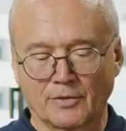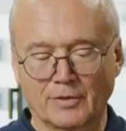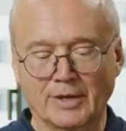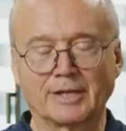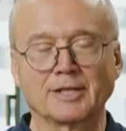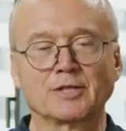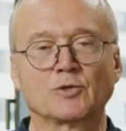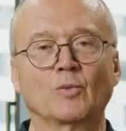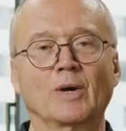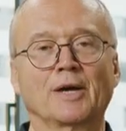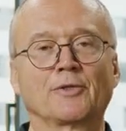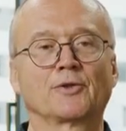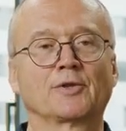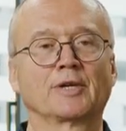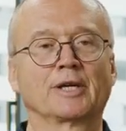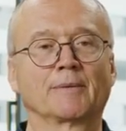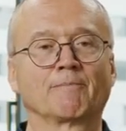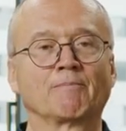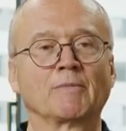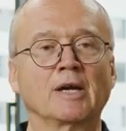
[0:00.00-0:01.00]
That is one
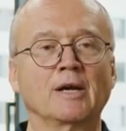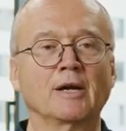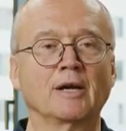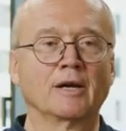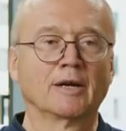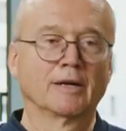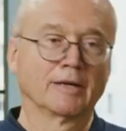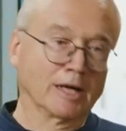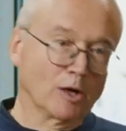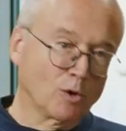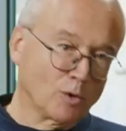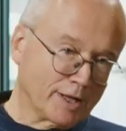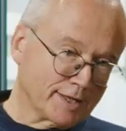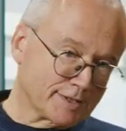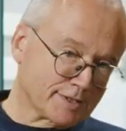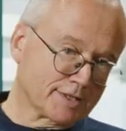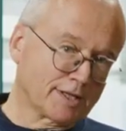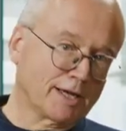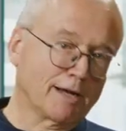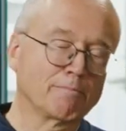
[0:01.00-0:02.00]
thing. Now
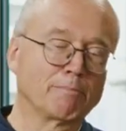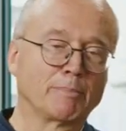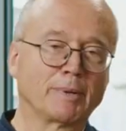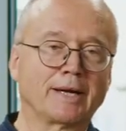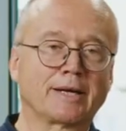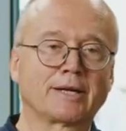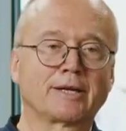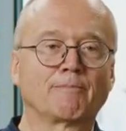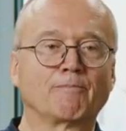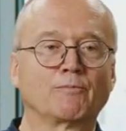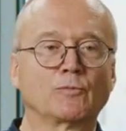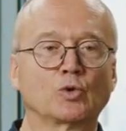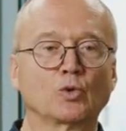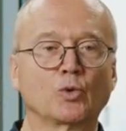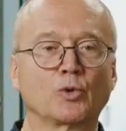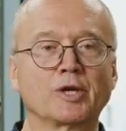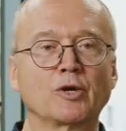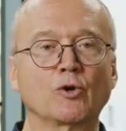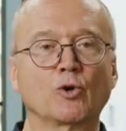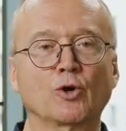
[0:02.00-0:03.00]
let's come back
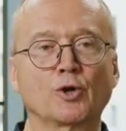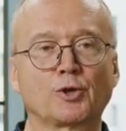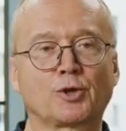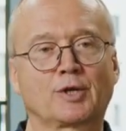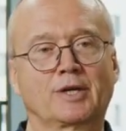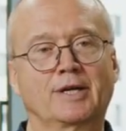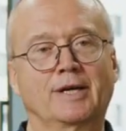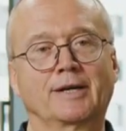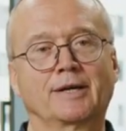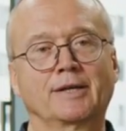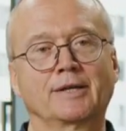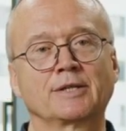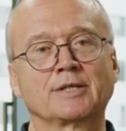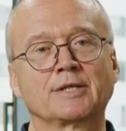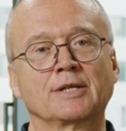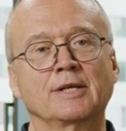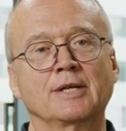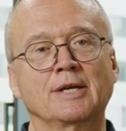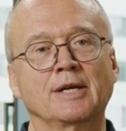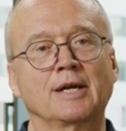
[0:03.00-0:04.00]
to the earth
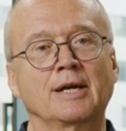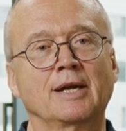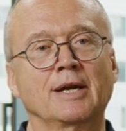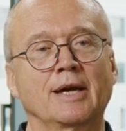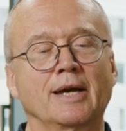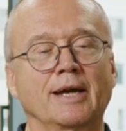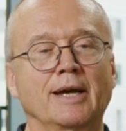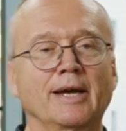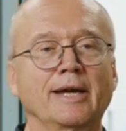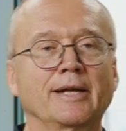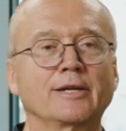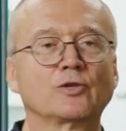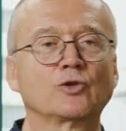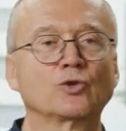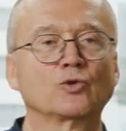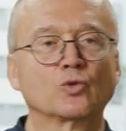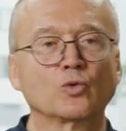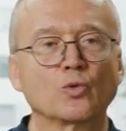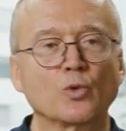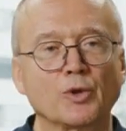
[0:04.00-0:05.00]
current, and
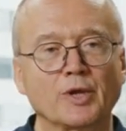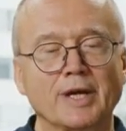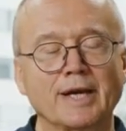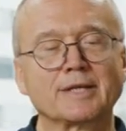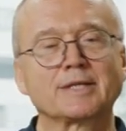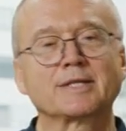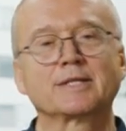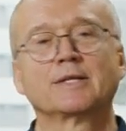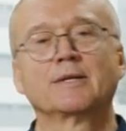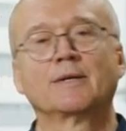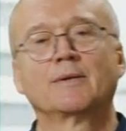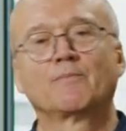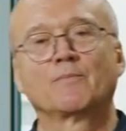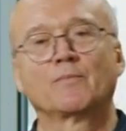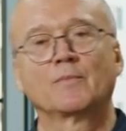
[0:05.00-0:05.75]
to do that,